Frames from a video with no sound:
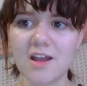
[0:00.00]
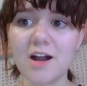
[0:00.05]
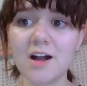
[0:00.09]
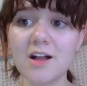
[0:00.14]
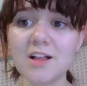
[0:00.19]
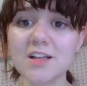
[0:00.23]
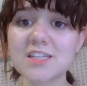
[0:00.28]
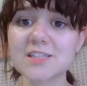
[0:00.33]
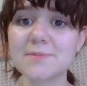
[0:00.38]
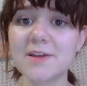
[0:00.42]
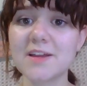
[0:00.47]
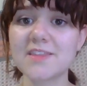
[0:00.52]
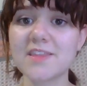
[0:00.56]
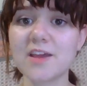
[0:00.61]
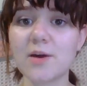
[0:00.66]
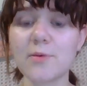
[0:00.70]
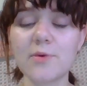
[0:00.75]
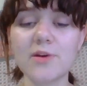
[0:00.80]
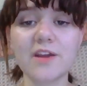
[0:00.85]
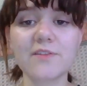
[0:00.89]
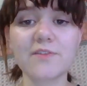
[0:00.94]
I'll explain
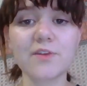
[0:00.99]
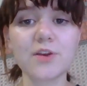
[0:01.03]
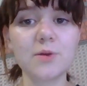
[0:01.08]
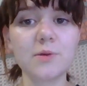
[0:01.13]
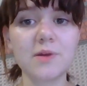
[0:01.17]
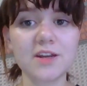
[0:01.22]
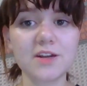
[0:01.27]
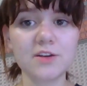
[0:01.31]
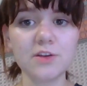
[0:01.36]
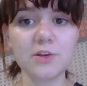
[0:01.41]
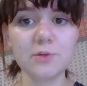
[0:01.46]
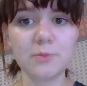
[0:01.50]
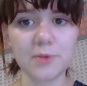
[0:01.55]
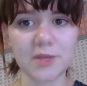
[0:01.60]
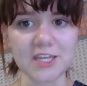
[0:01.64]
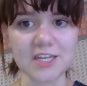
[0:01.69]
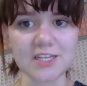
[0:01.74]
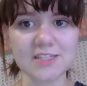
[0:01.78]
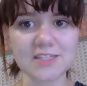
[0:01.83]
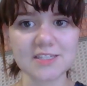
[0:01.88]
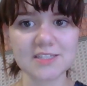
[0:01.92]
that whenever you get a new
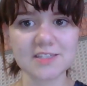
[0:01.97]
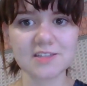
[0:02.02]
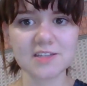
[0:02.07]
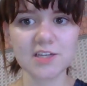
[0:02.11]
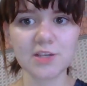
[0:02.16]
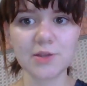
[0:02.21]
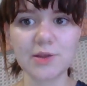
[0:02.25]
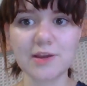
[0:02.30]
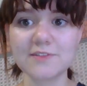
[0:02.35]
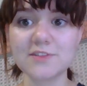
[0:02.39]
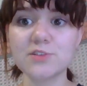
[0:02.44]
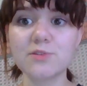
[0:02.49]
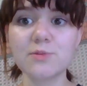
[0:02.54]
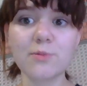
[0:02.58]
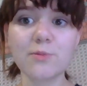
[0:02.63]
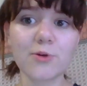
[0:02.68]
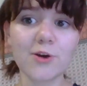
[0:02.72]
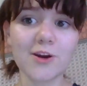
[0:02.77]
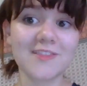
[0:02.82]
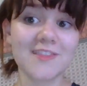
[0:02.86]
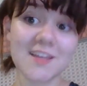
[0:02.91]
piece, you have 2
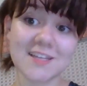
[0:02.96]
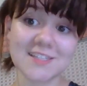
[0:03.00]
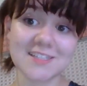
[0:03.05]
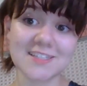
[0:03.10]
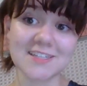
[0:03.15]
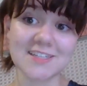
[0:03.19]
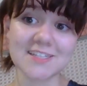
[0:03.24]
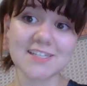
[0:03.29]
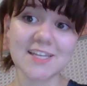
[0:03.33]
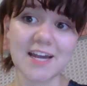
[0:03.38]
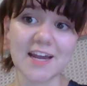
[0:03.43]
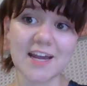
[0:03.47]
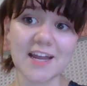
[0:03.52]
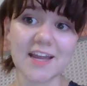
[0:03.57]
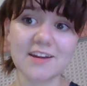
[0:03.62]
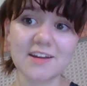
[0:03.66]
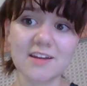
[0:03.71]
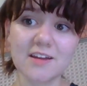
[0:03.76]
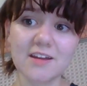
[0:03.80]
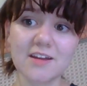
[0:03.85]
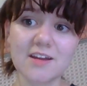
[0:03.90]
important things to
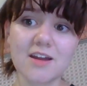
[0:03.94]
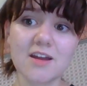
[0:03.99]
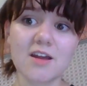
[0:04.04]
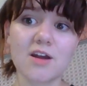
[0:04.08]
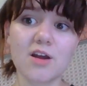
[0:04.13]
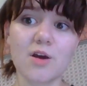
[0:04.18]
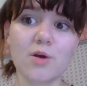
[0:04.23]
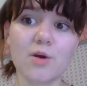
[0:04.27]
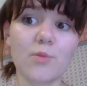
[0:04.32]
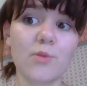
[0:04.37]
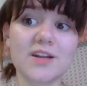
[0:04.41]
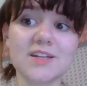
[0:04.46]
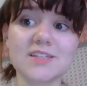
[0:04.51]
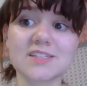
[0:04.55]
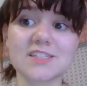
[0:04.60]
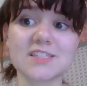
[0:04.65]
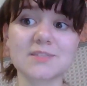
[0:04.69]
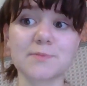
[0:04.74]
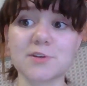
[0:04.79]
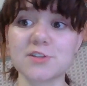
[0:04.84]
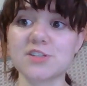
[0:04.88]
decide. What does
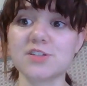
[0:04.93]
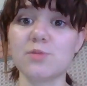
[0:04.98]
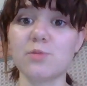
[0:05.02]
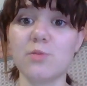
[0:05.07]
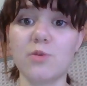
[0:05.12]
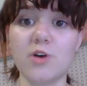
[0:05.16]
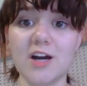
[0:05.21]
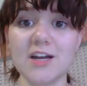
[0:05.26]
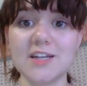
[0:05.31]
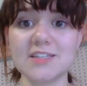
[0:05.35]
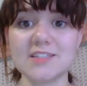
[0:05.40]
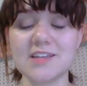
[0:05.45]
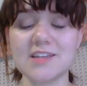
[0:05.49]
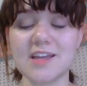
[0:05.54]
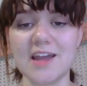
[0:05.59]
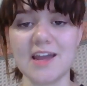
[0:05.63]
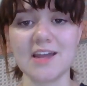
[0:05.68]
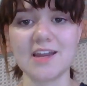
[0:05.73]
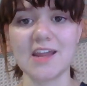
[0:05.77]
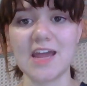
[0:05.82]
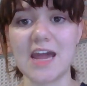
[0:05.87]
this person want,
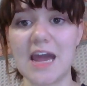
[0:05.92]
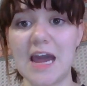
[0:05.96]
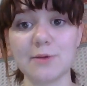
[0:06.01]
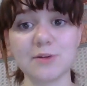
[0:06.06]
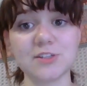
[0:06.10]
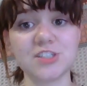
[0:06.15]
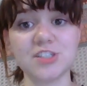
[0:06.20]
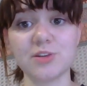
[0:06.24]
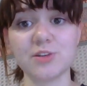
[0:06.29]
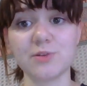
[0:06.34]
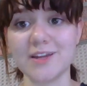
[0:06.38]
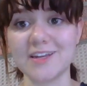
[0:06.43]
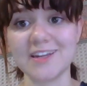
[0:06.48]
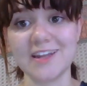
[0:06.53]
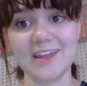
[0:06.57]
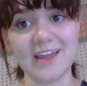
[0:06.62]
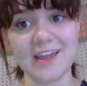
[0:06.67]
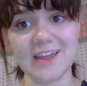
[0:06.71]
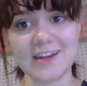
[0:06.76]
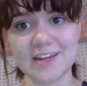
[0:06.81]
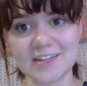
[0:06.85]
and how is she going to
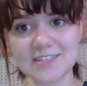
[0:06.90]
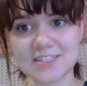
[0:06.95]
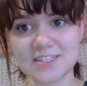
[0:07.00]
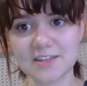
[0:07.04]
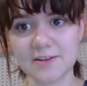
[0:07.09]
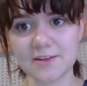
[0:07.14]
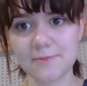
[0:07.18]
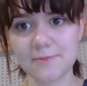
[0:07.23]
get it?